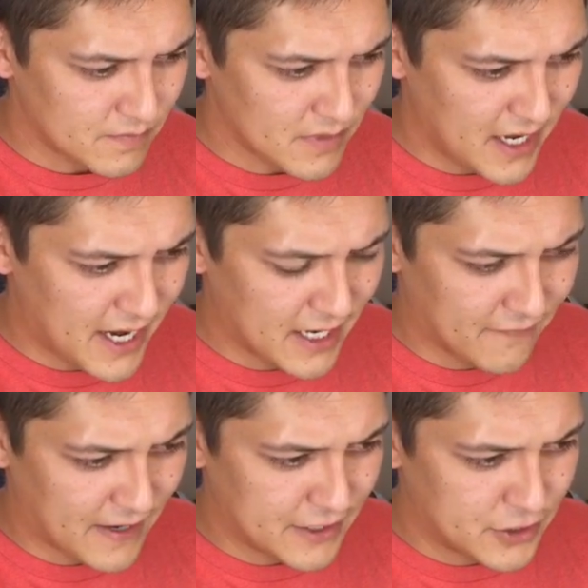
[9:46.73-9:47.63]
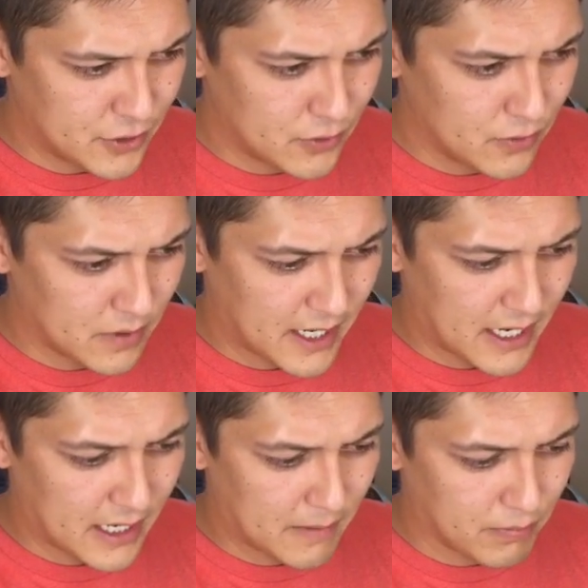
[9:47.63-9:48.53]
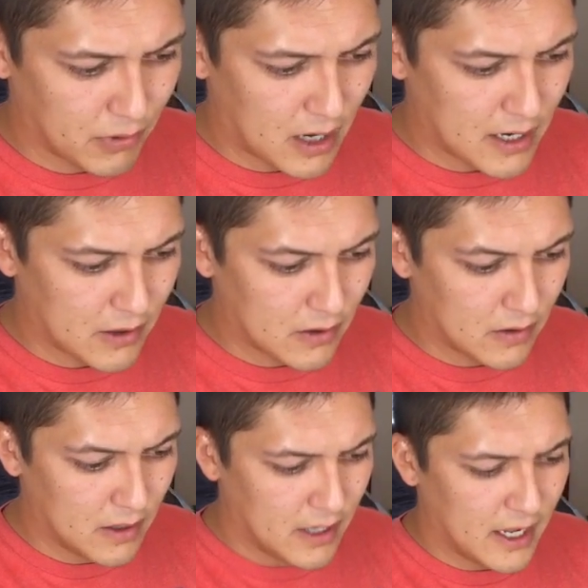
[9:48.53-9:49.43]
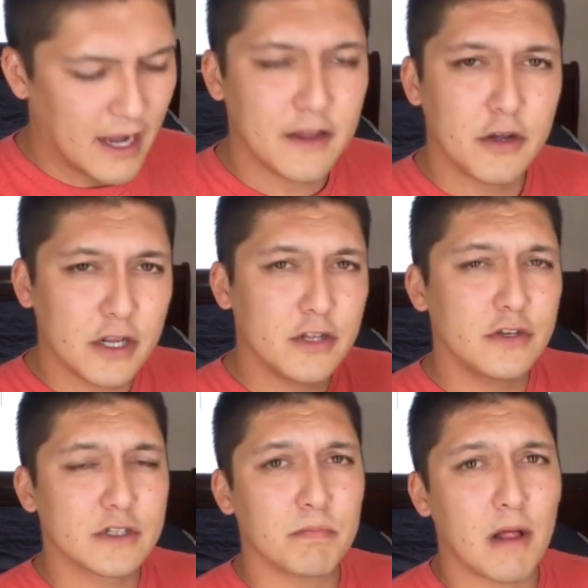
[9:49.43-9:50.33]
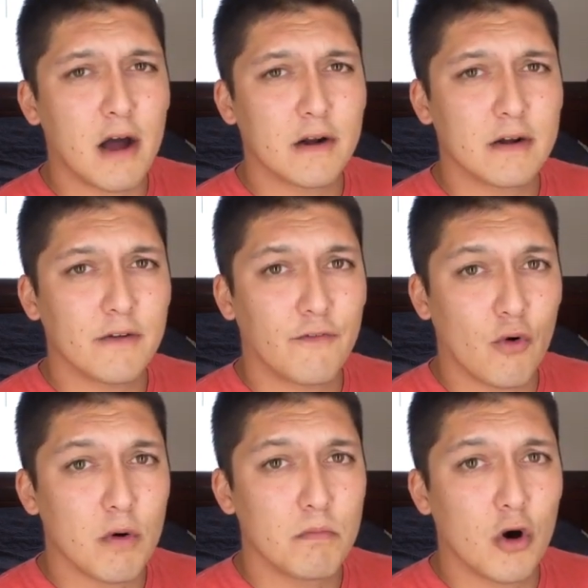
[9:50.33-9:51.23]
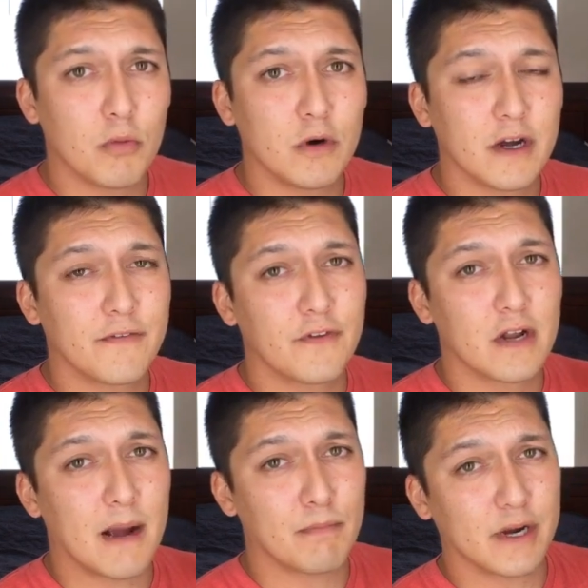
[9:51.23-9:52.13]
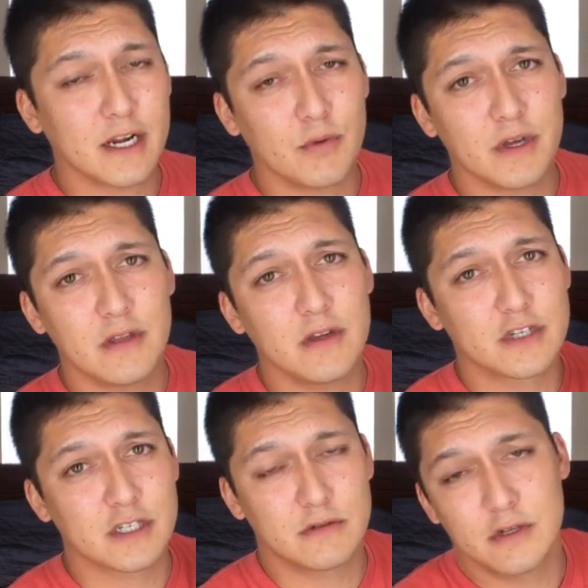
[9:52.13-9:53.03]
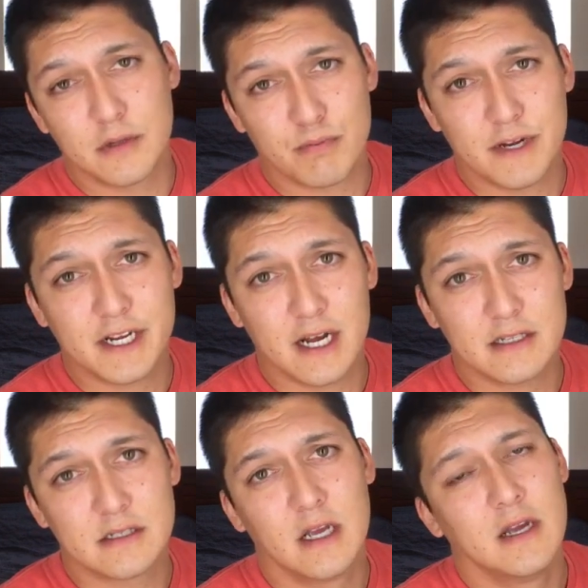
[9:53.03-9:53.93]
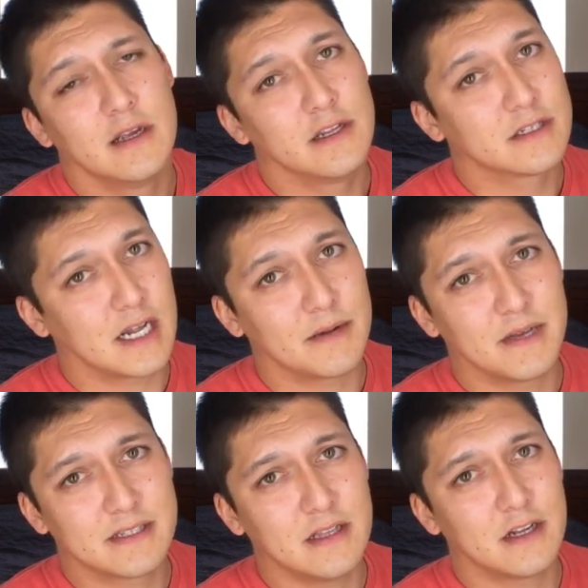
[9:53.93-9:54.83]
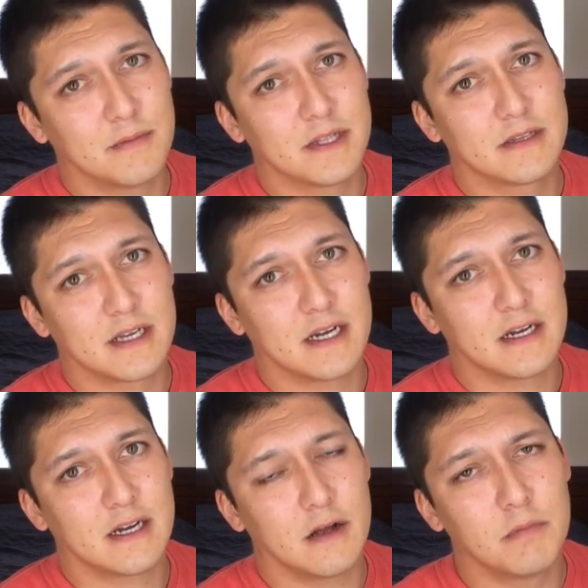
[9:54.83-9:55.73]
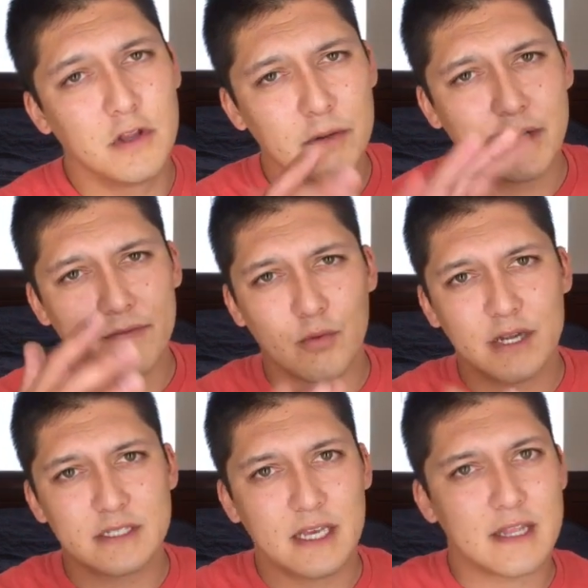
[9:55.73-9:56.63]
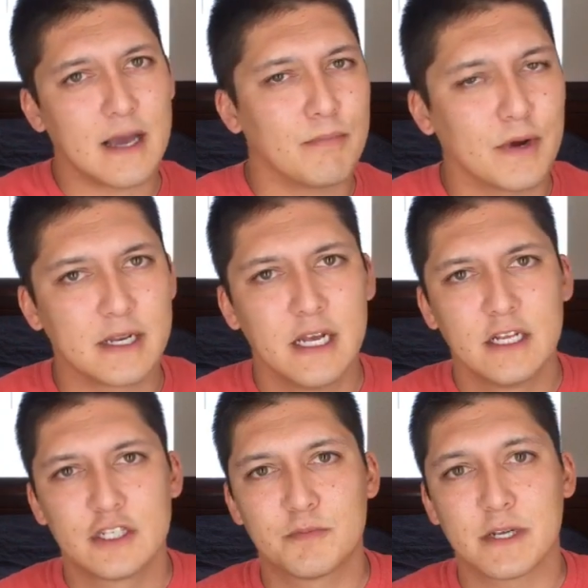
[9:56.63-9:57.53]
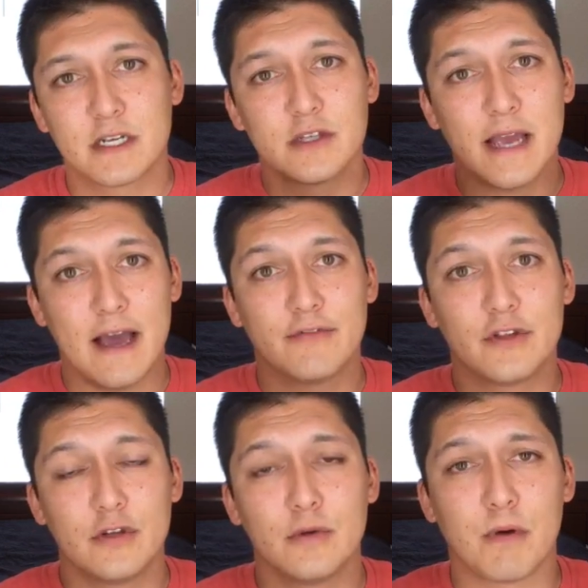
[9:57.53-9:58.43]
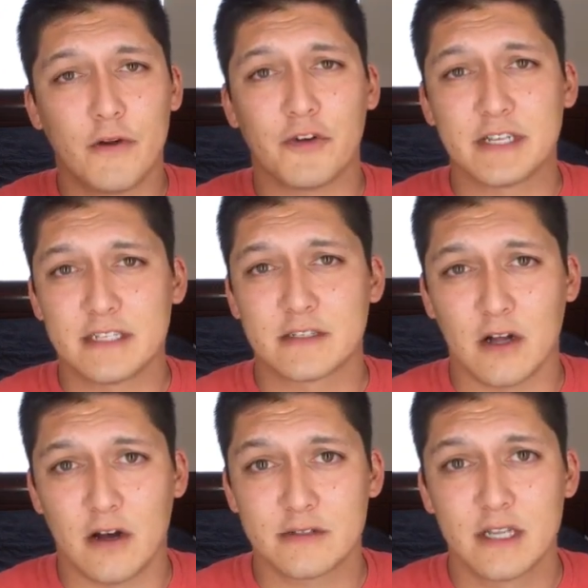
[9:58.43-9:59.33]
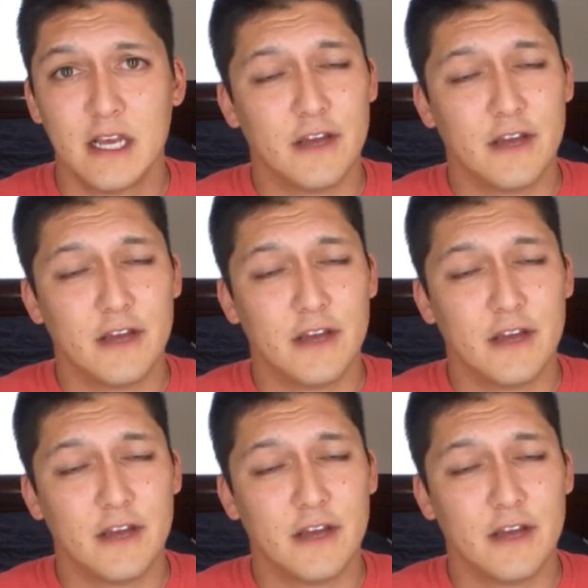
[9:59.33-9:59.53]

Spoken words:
And if I do a plotter, you can use a plotter for mobile if you're not bringing it with you. You just do the pre-cuts. You just gotta be, it's a little bit of a risk at that point, just because you have to do perfect installs.